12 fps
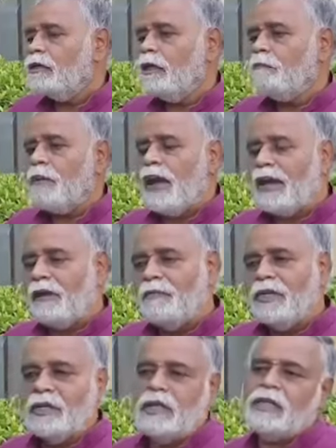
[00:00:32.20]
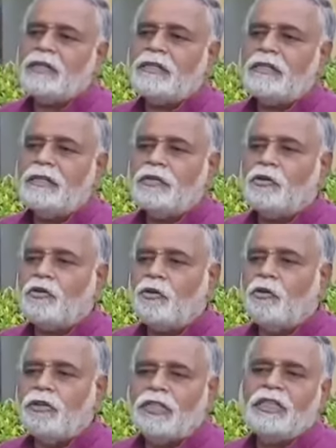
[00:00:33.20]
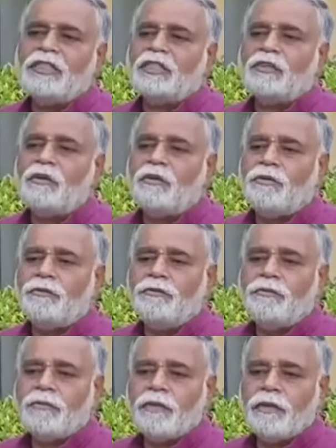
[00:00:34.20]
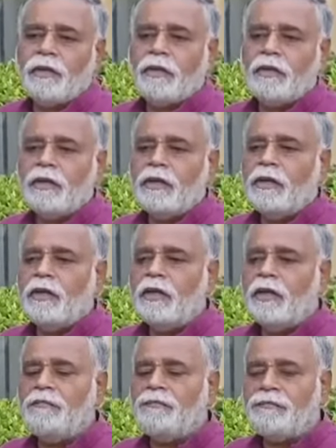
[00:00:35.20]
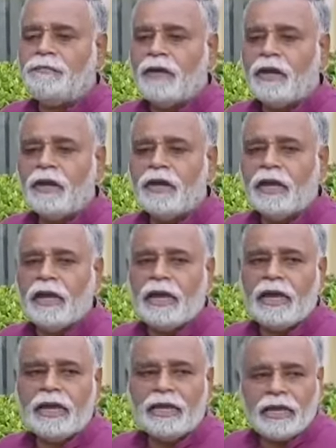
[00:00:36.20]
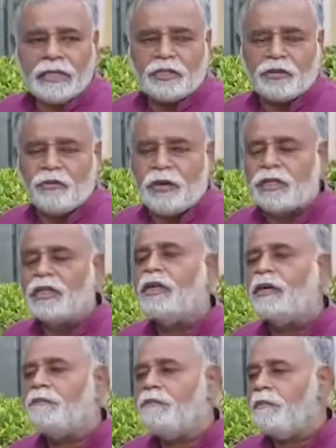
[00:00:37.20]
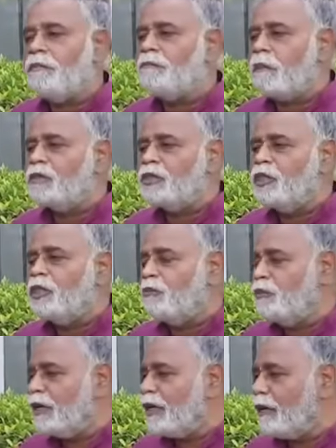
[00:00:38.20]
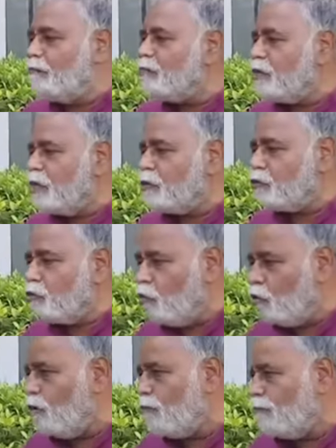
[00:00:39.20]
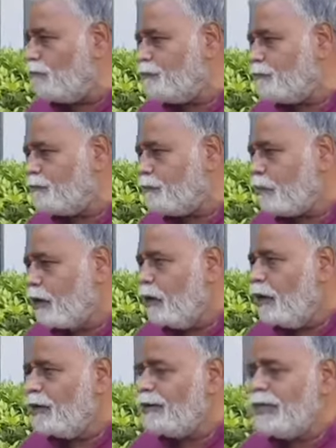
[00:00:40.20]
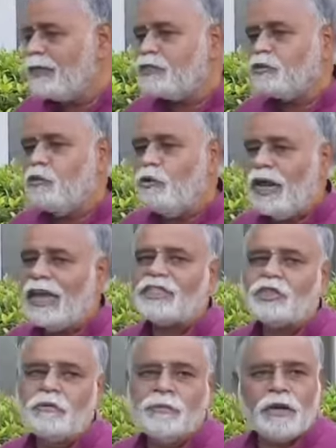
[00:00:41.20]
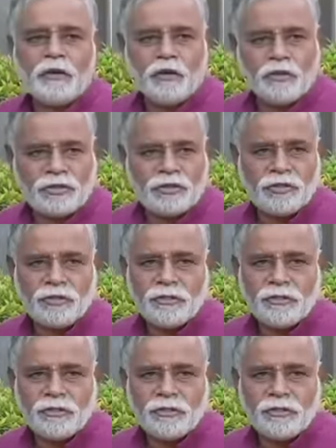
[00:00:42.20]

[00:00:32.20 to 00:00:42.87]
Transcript: The parameters to close is if any stu- uh, uh, positivity comes in the school, that school has to be closed.